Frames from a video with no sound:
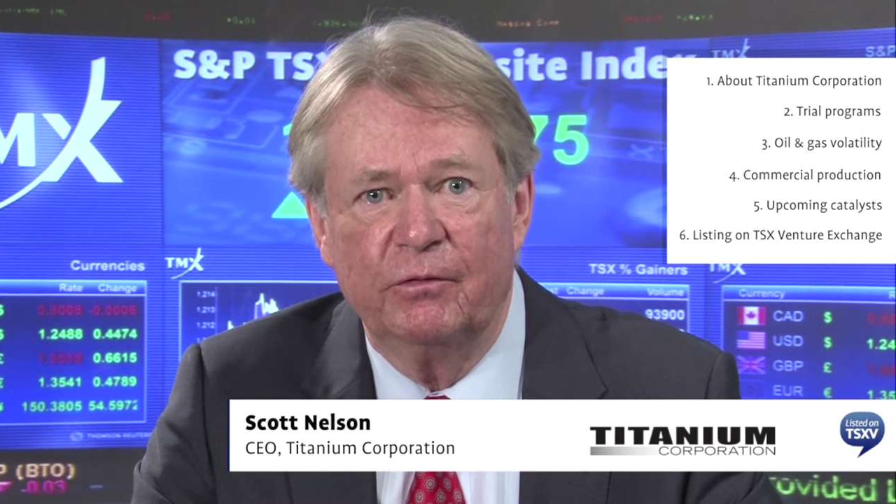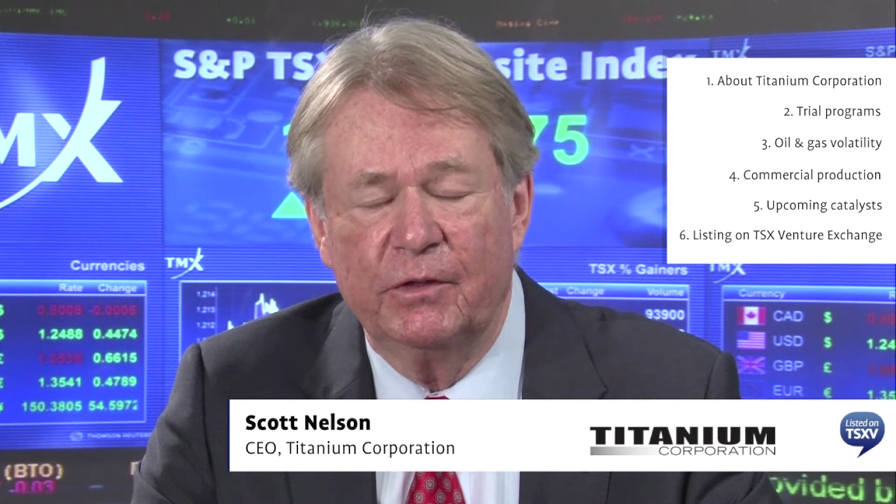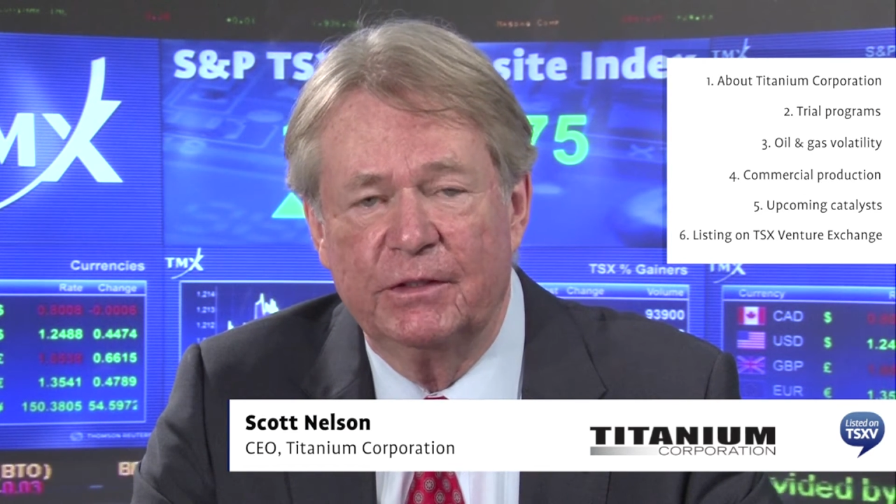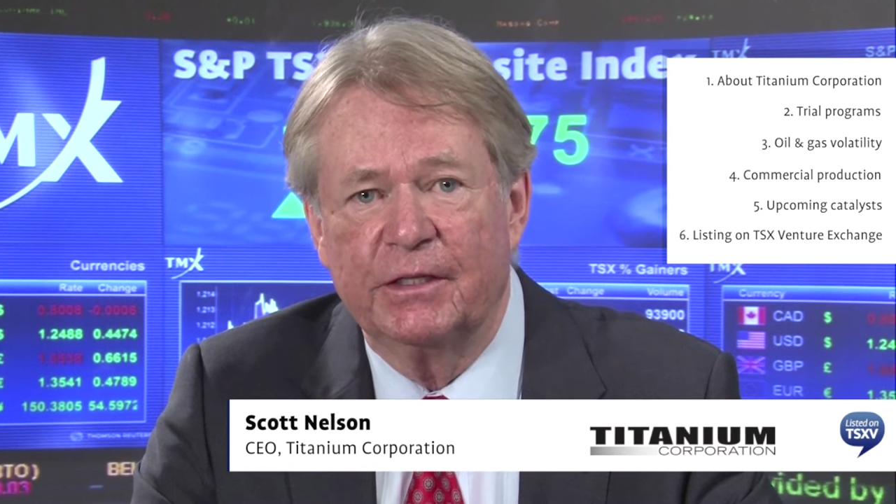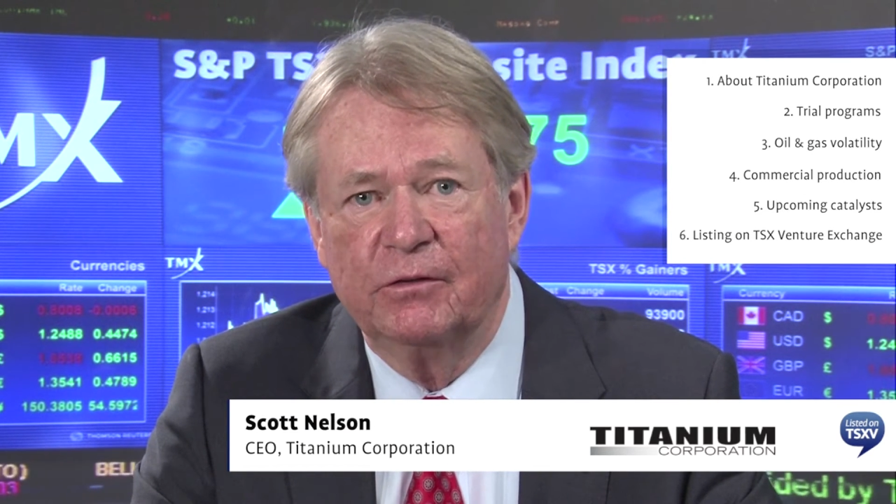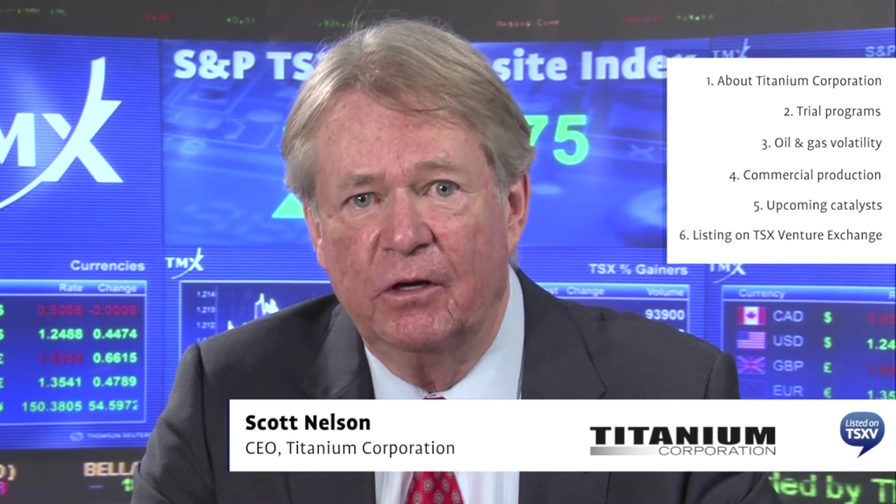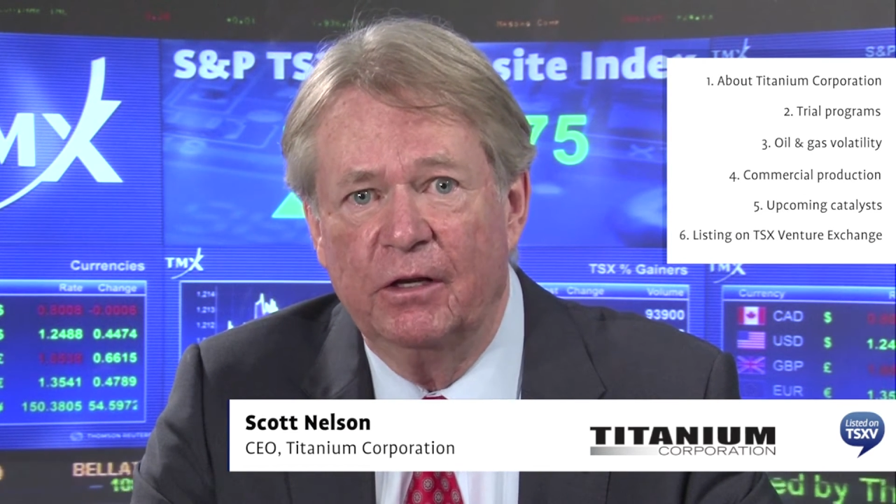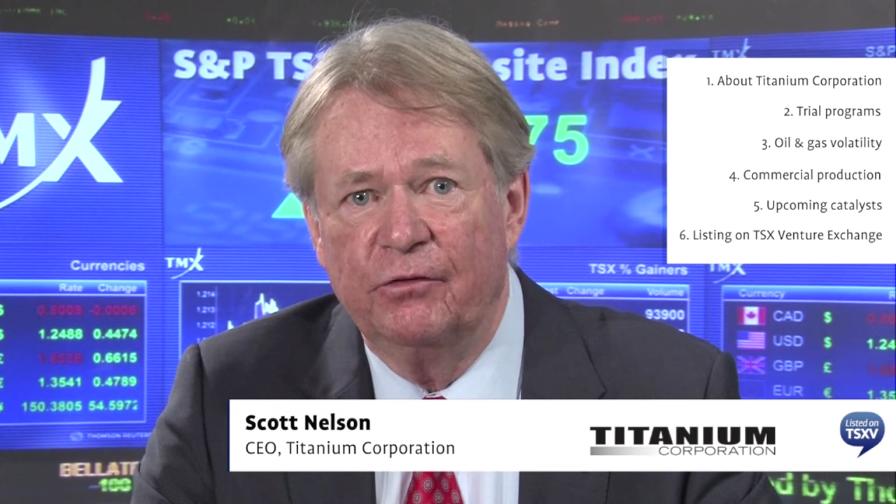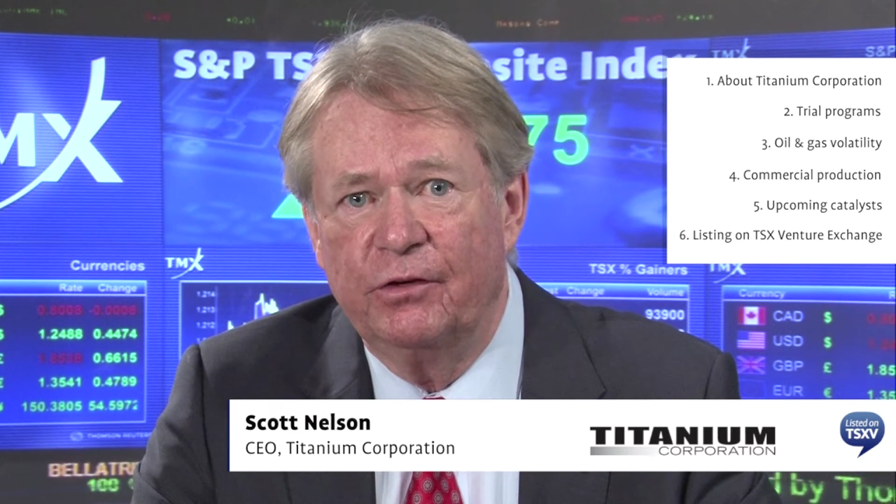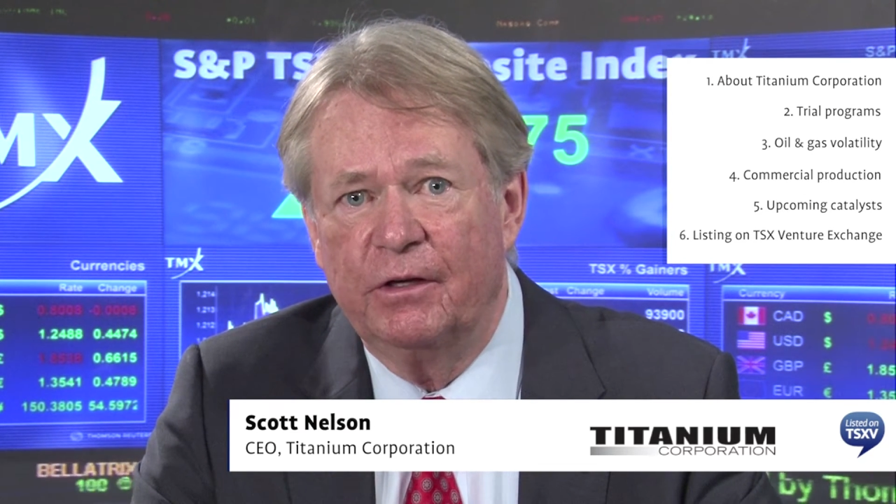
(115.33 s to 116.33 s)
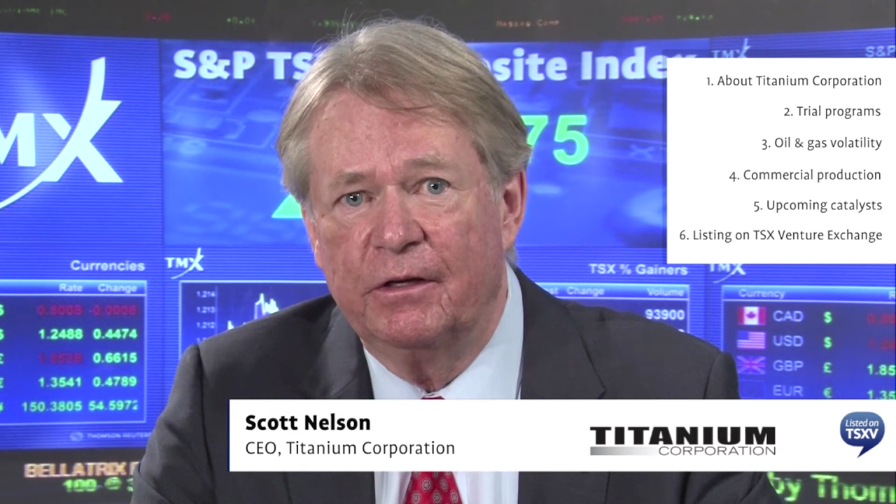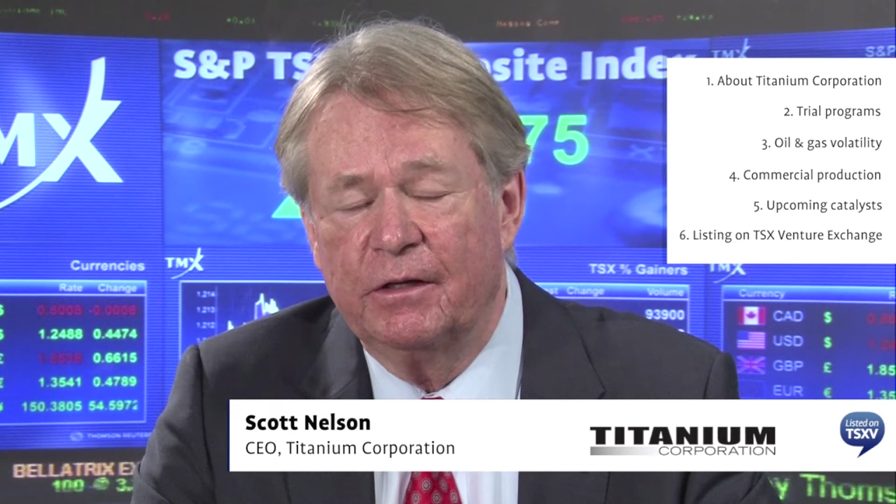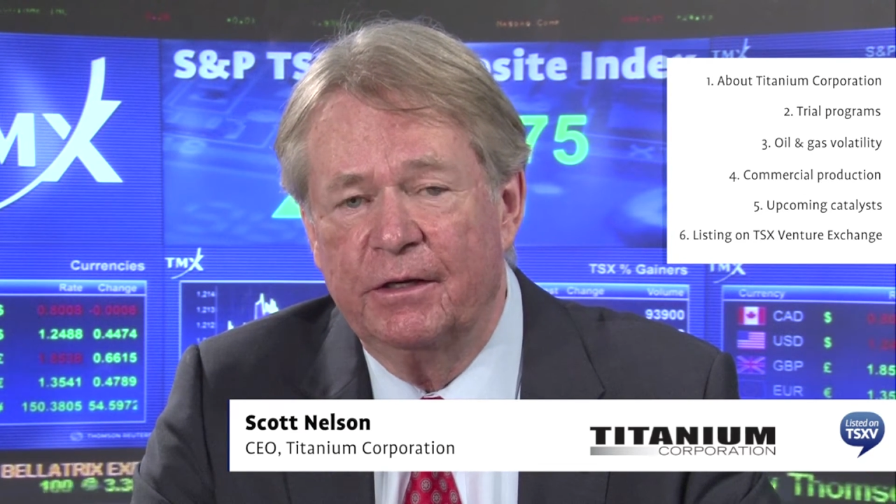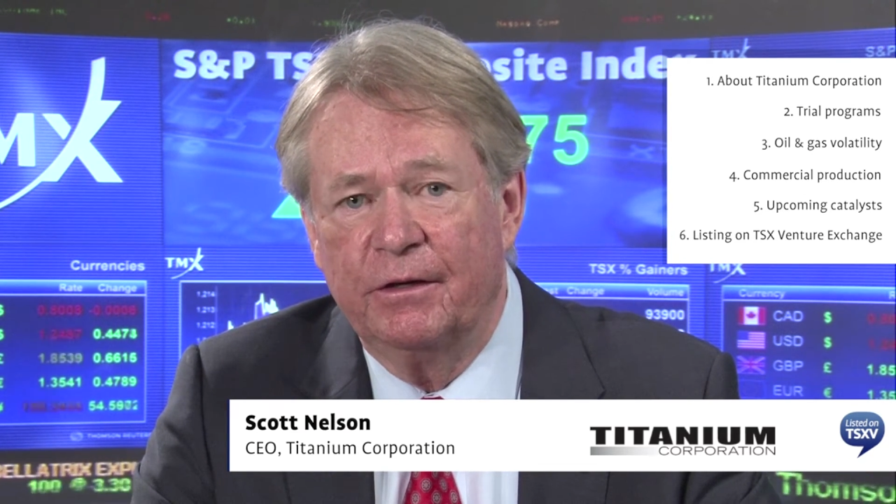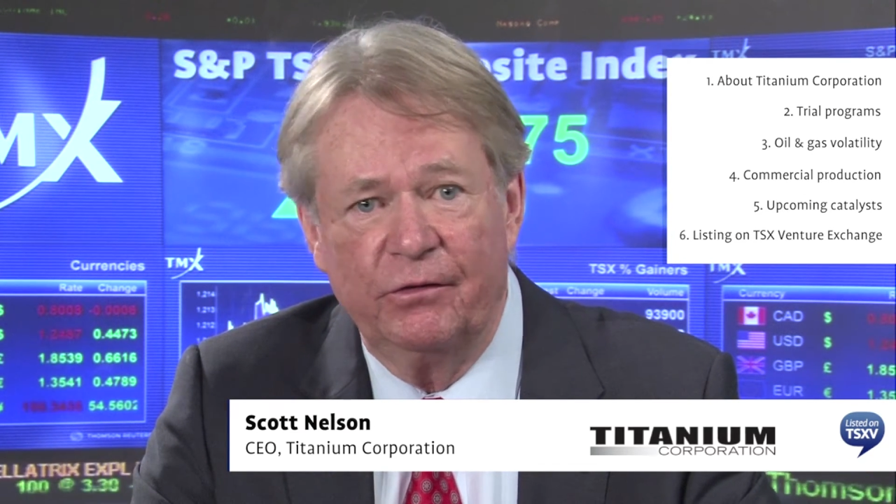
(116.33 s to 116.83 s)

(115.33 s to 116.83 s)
of the technology and